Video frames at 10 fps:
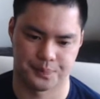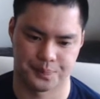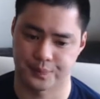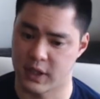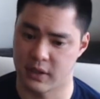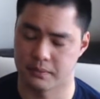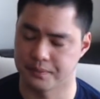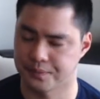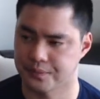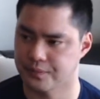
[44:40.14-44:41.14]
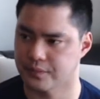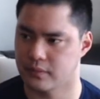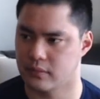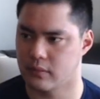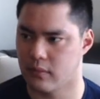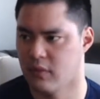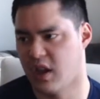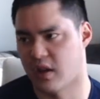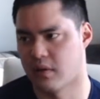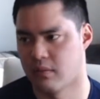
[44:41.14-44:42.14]
So what you're doing now, but
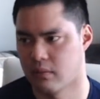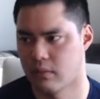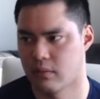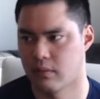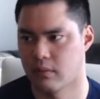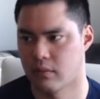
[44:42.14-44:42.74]
just on a corporate level.